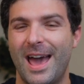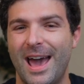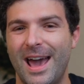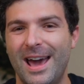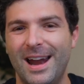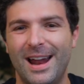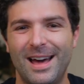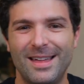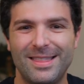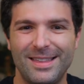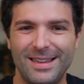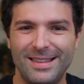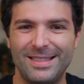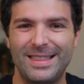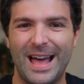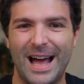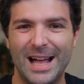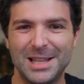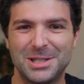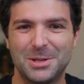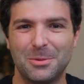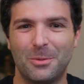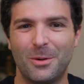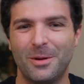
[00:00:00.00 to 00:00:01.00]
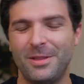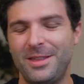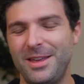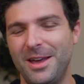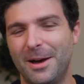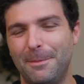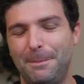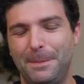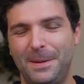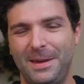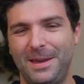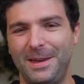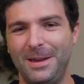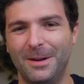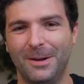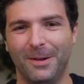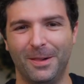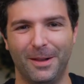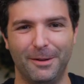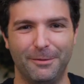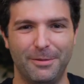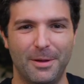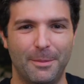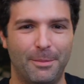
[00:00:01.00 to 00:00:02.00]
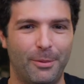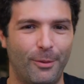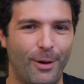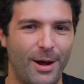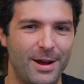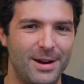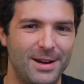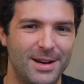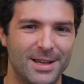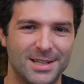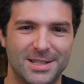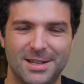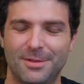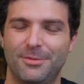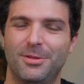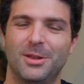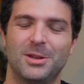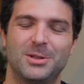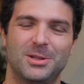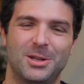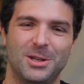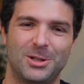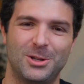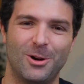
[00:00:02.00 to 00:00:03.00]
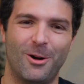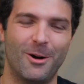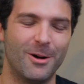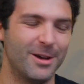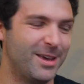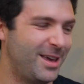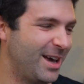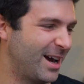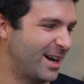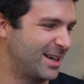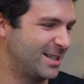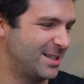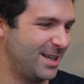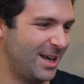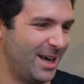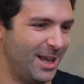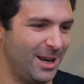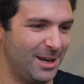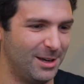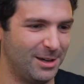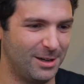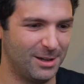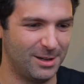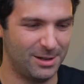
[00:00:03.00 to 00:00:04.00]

And I think that's where the appeal of the brightness of this guitar kicks in.